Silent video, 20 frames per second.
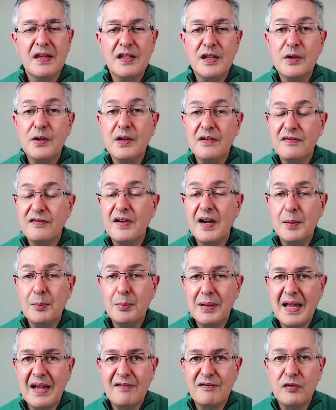you can find
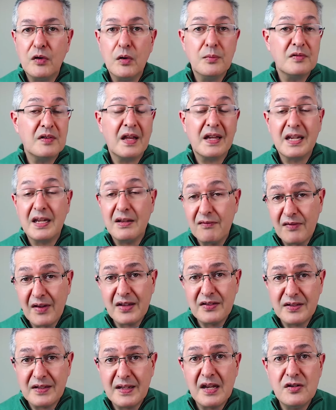platforms like
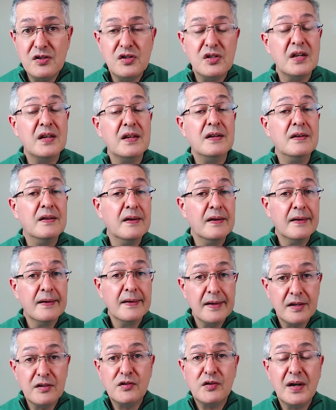InvestEngine
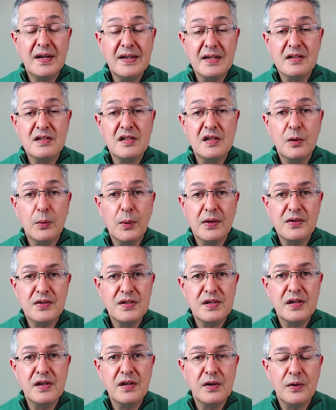and Trading
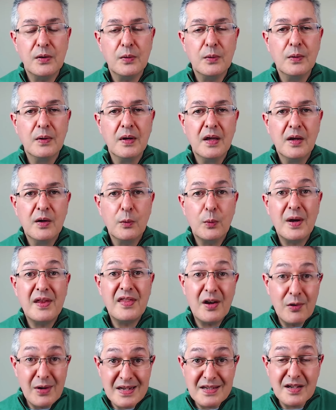212 where
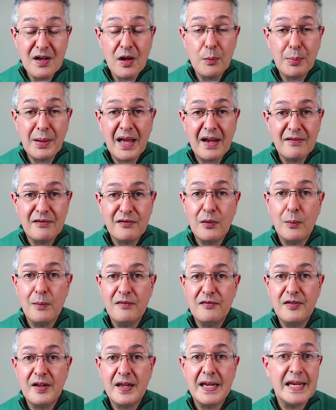there is no platform
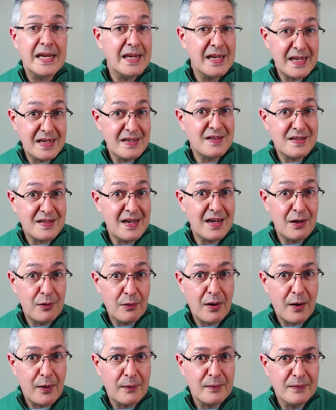fee. It's
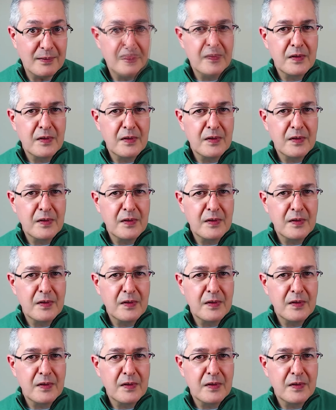zero.